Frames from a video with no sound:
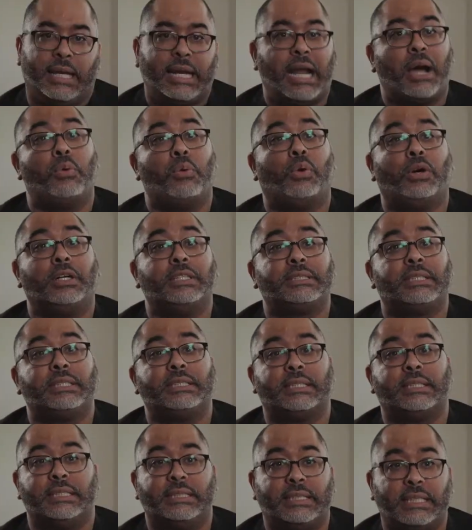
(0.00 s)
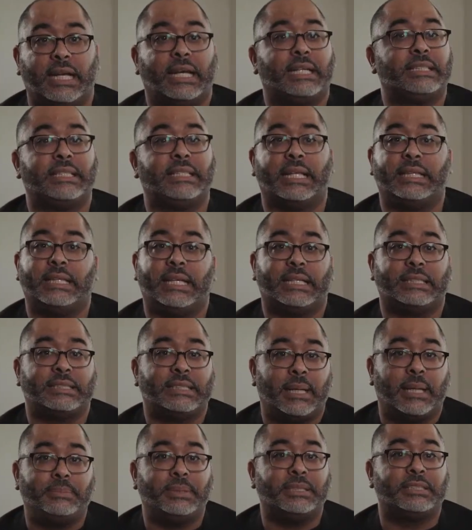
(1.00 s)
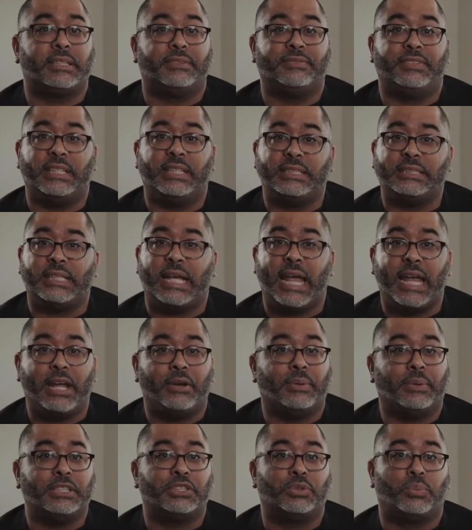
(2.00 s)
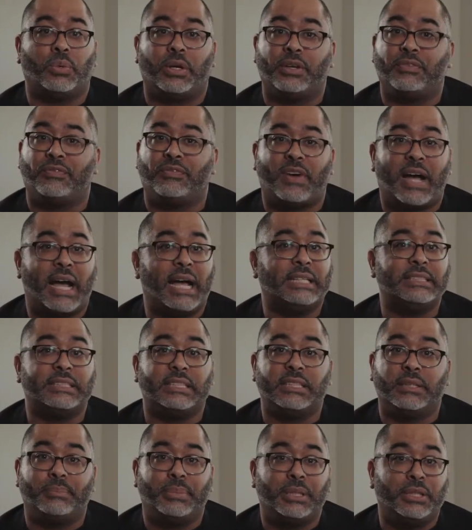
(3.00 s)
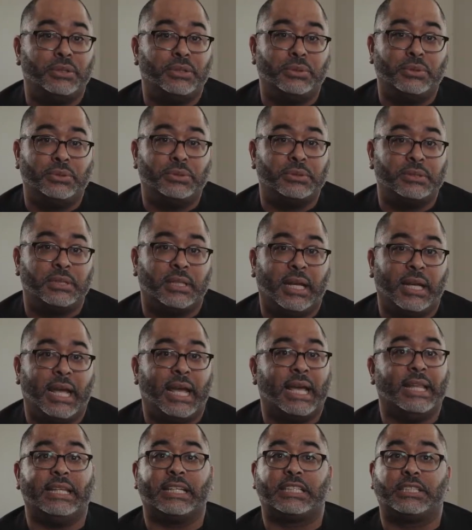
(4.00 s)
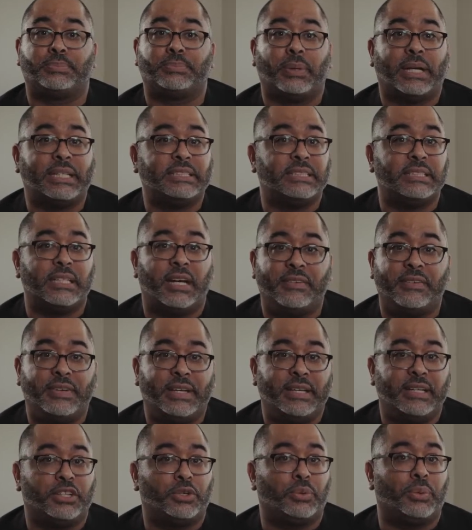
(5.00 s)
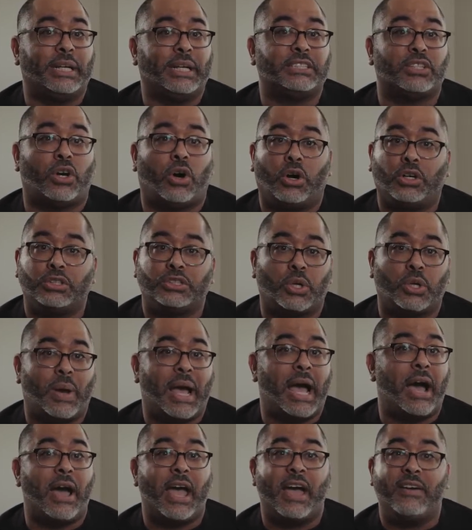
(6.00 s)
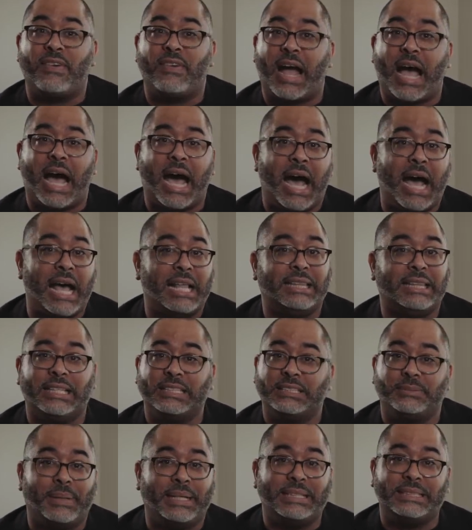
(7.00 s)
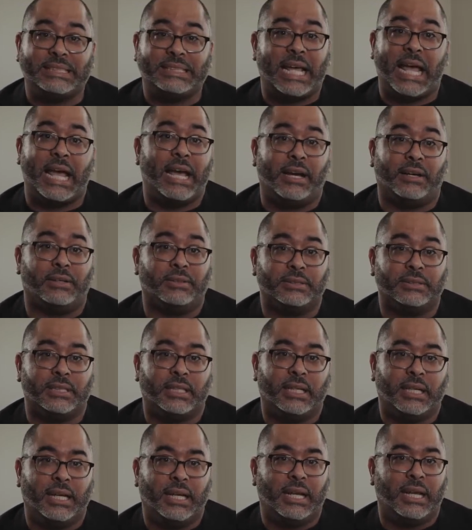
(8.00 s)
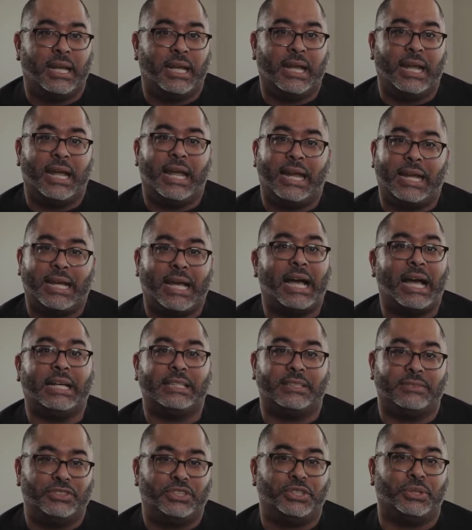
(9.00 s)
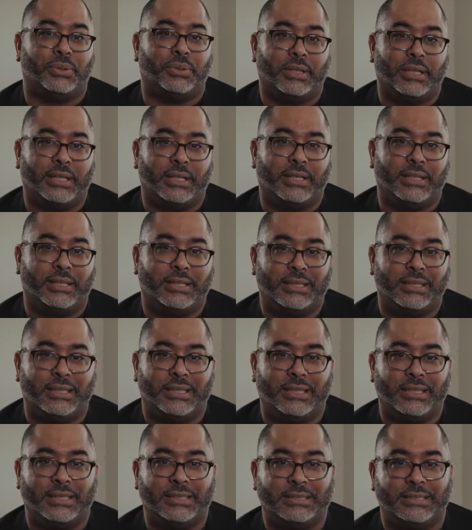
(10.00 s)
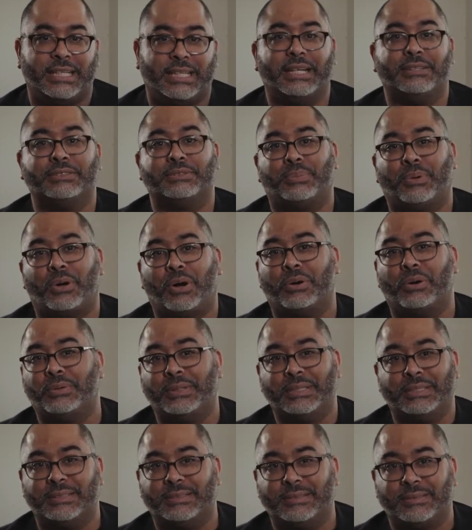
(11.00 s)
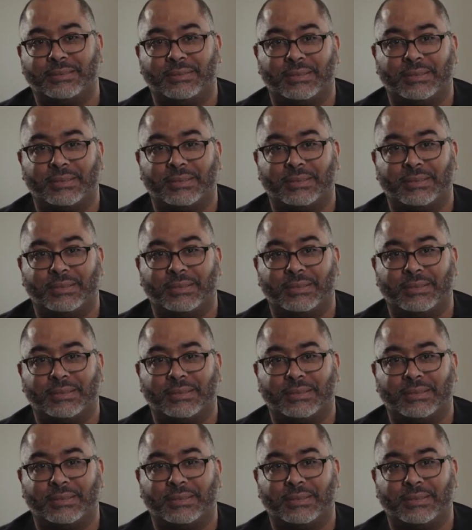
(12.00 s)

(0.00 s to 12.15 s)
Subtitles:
And I want to suggest that the acceptance of this anguish one finds in the blues and the expression of it creates also, however odd this may sound, a kind of joy. James Baldwin.